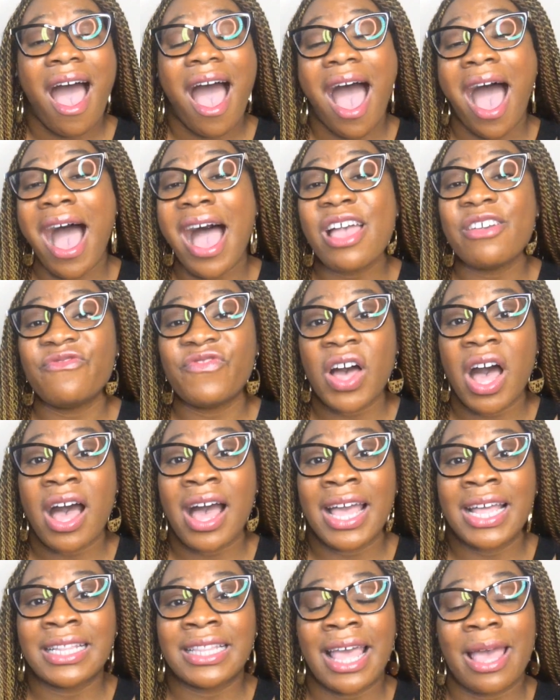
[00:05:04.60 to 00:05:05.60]
I
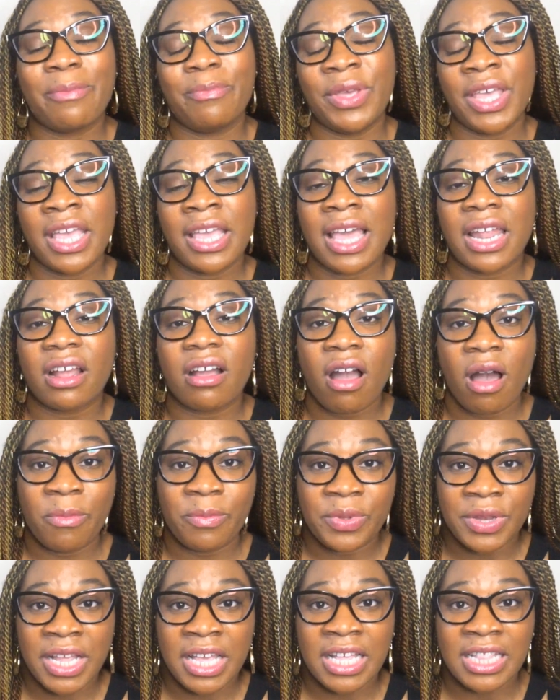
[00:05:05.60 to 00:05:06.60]
find that being at a
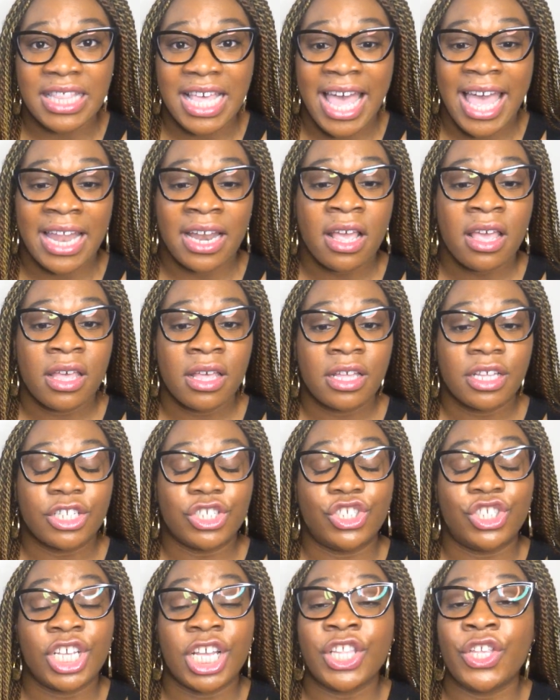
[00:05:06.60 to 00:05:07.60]
company that
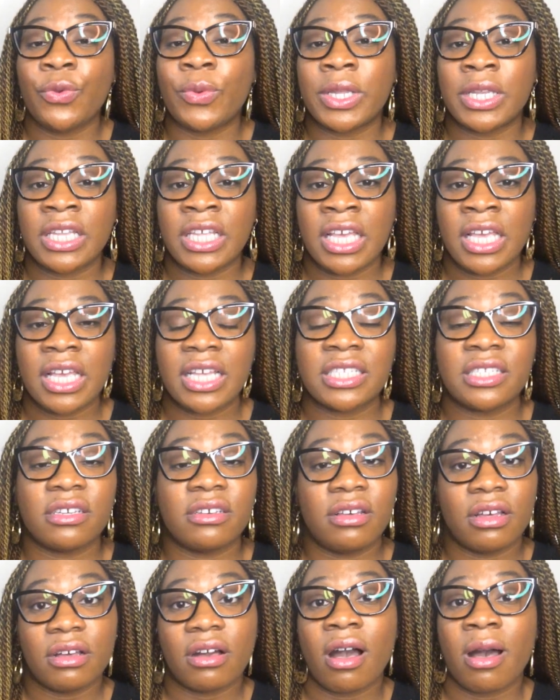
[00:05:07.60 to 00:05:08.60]
genuinely is a
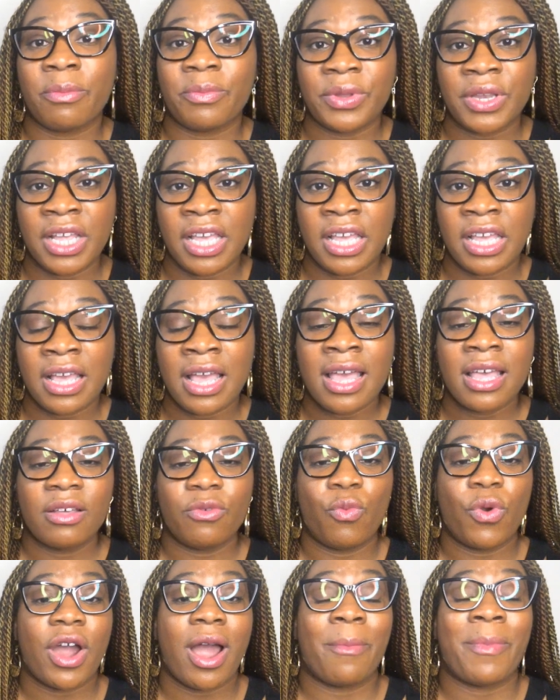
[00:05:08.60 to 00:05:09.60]
good company,
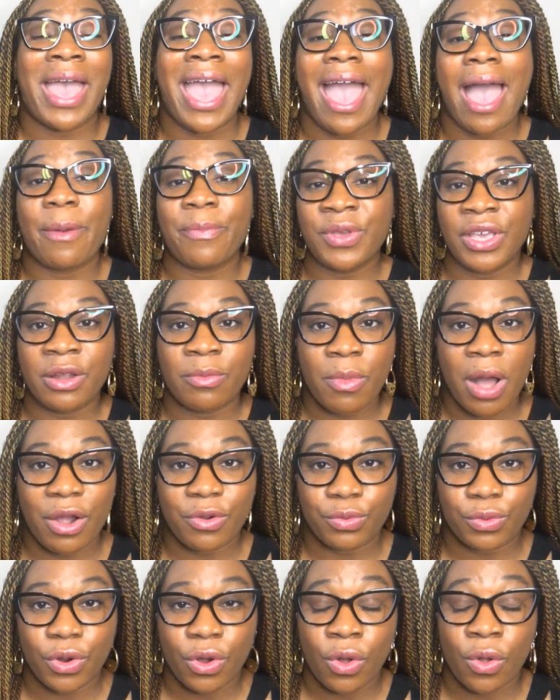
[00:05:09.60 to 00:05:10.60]
where I'm happy in my
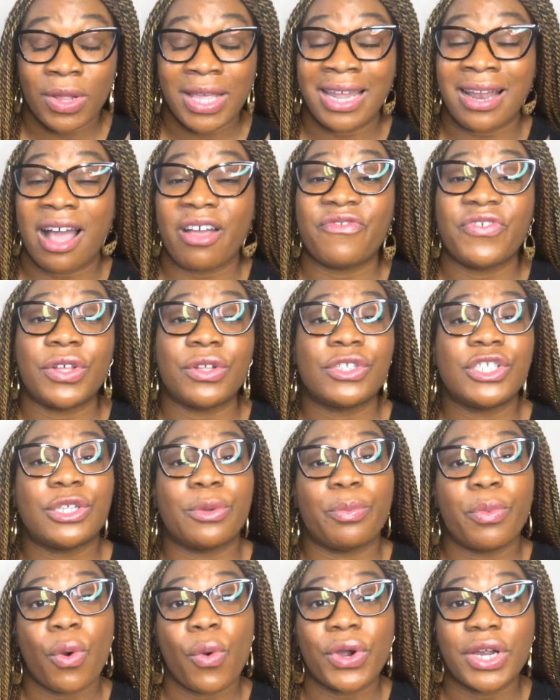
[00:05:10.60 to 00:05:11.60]
role and I feel
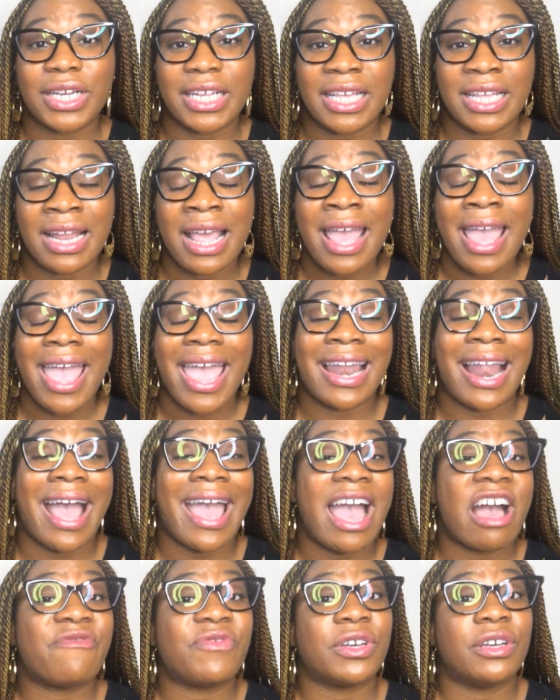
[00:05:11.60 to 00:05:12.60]
supported and I
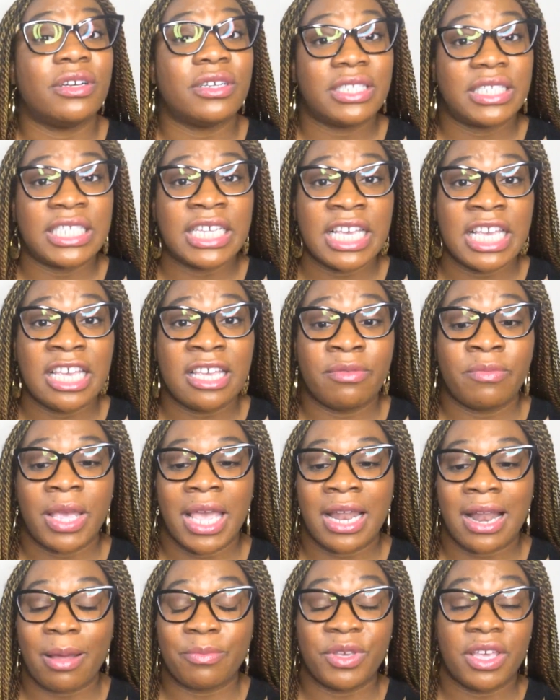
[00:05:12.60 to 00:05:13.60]
have a good team
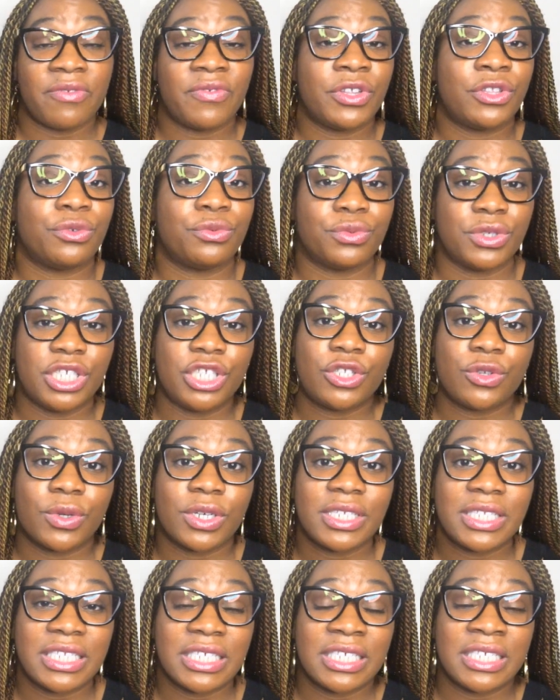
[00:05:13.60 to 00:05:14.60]
and I'm giving the
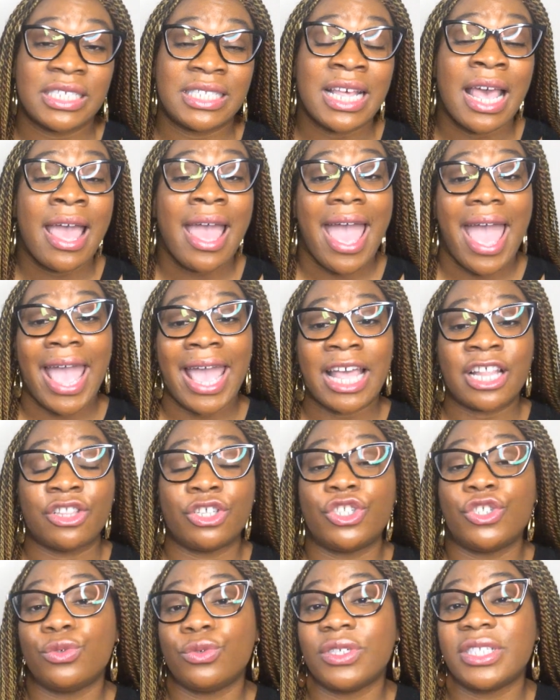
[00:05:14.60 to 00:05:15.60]
resources and
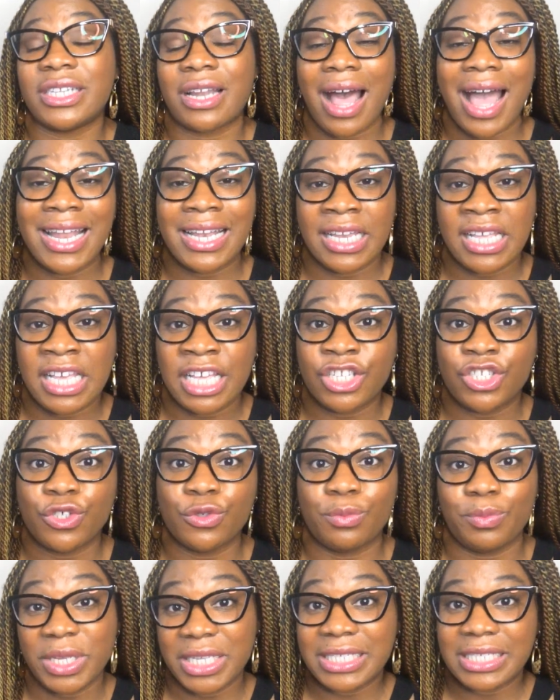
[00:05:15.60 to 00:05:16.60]
the tools that I need to
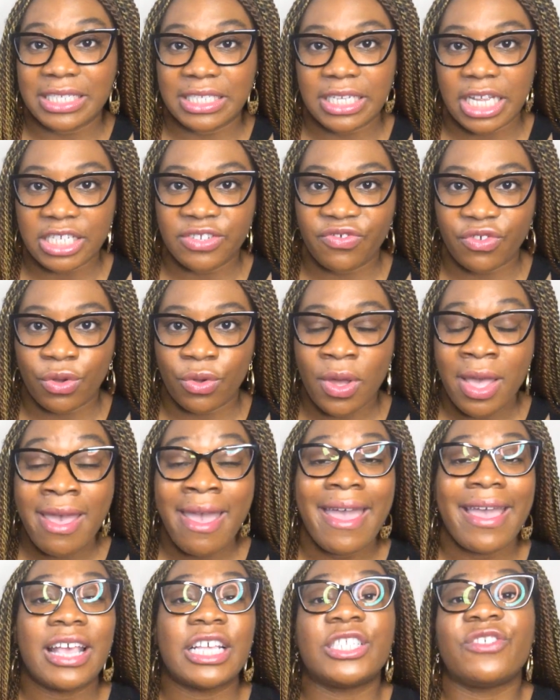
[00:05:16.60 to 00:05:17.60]
be successful,
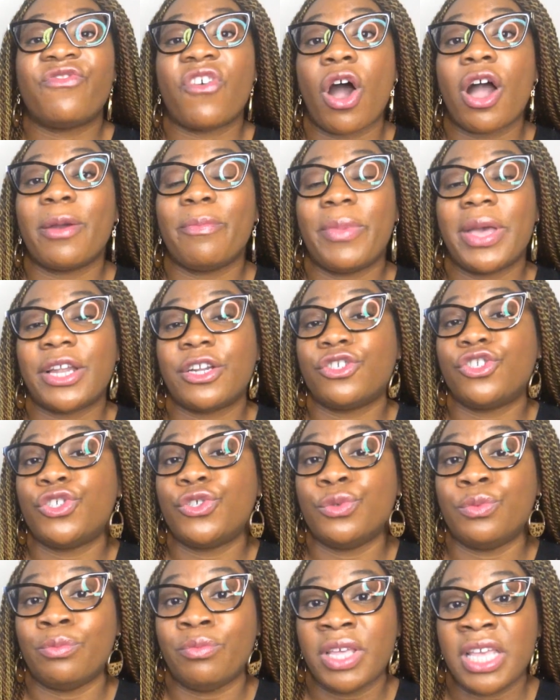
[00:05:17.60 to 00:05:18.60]
is far better
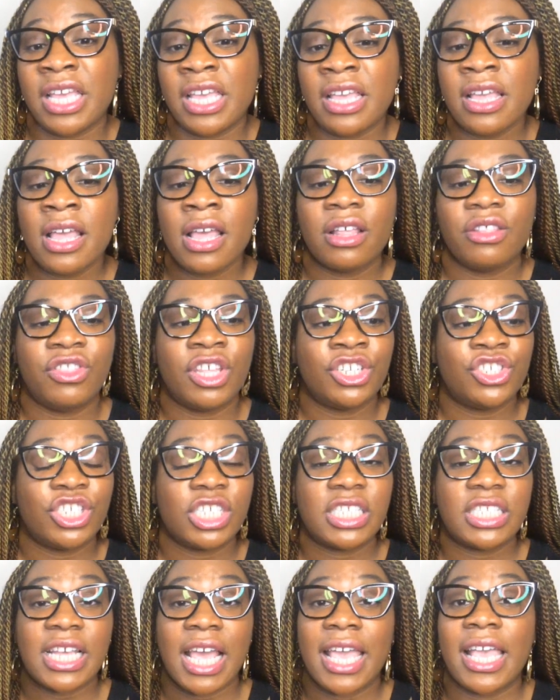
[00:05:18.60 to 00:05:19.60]
to me than
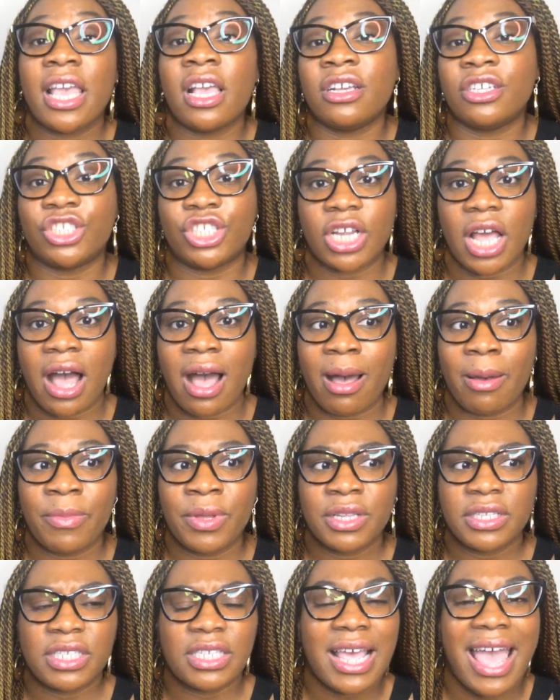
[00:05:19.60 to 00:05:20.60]
just taking a
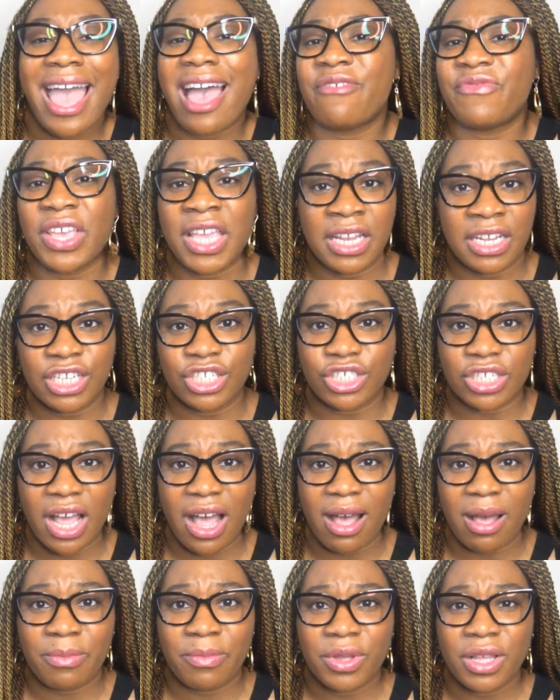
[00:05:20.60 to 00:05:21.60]
job to have any
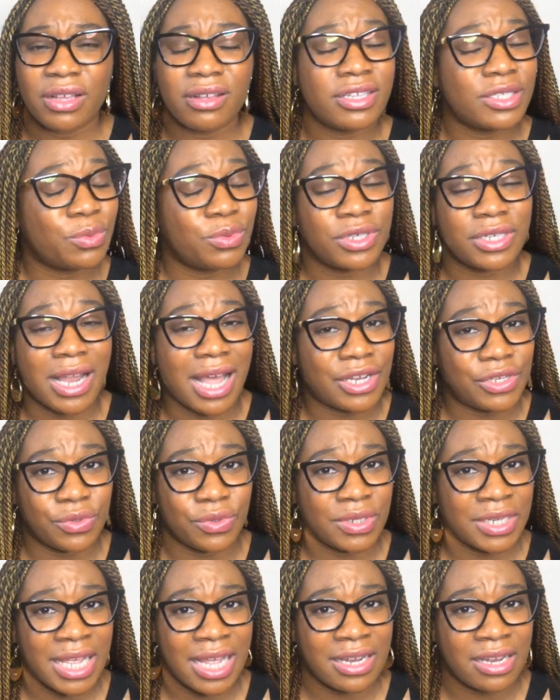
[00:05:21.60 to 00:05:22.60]
job, because we're not
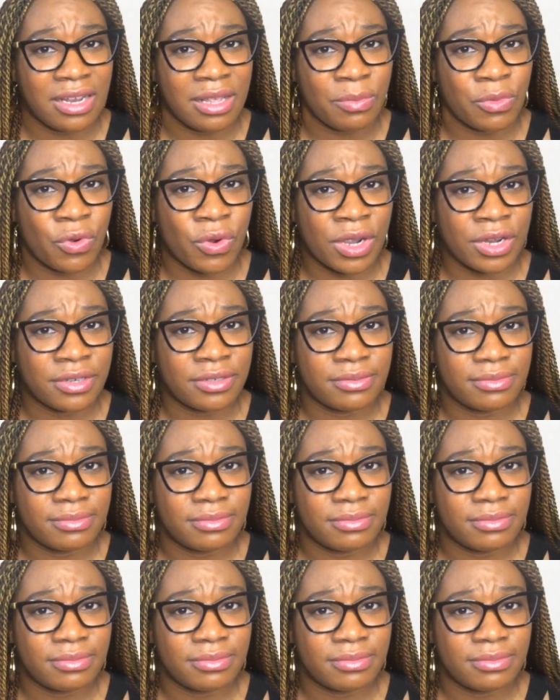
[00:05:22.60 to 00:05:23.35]
doing that anymore.